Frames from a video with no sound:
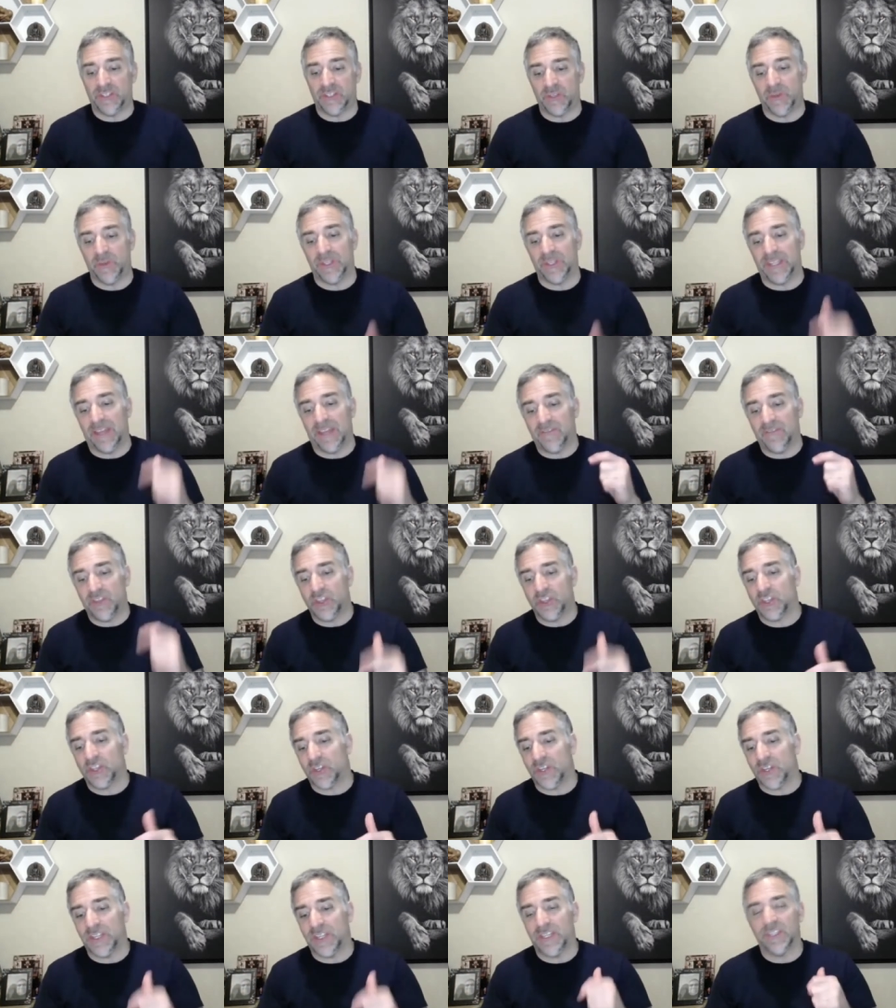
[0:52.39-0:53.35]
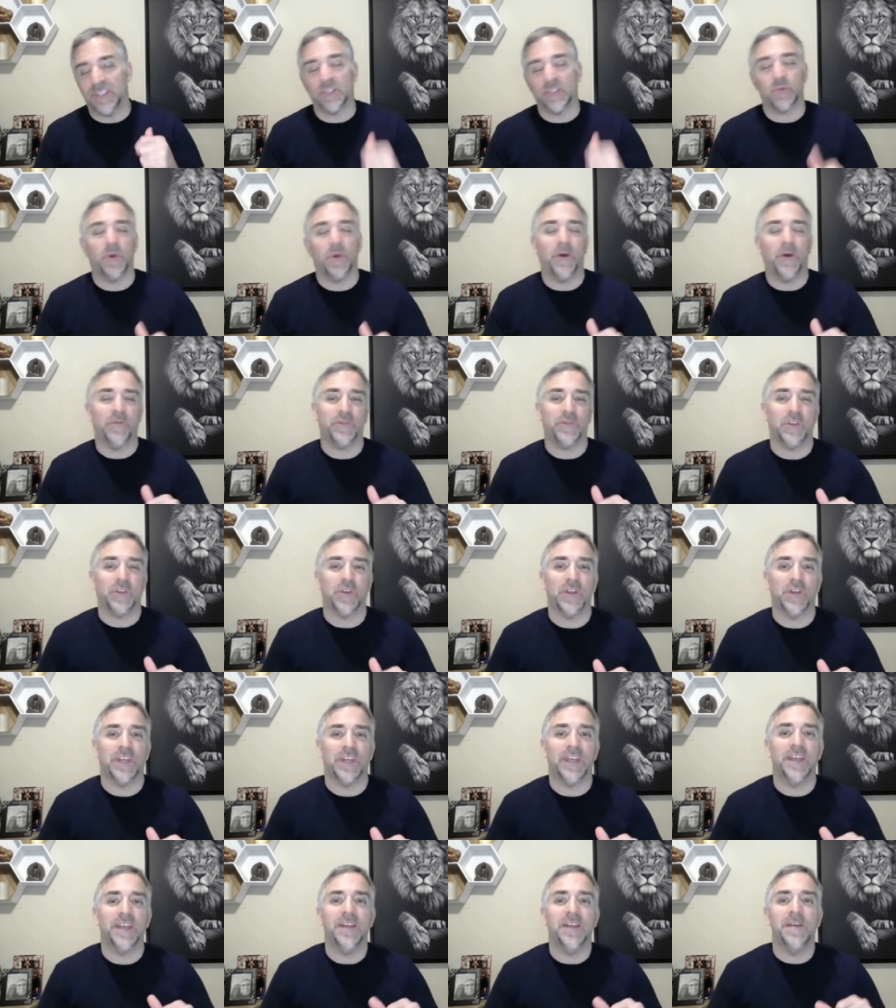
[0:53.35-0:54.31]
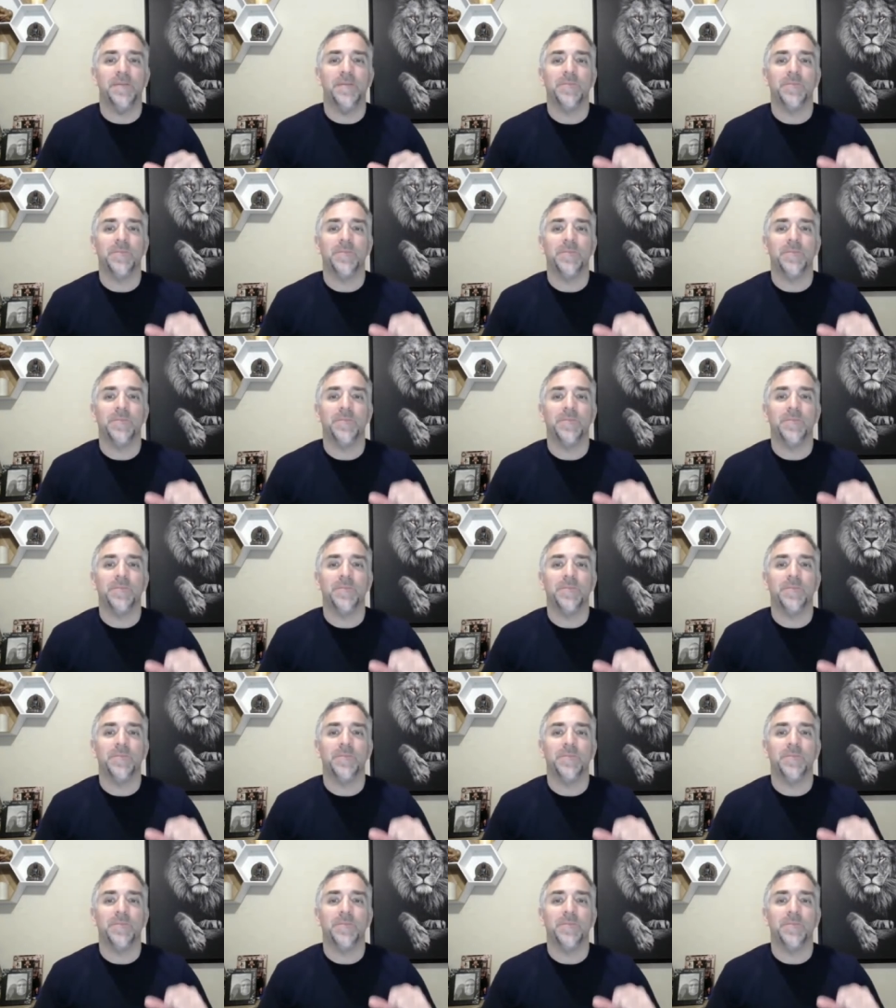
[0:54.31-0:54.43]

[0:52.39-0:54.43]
So 11:30 to 12:30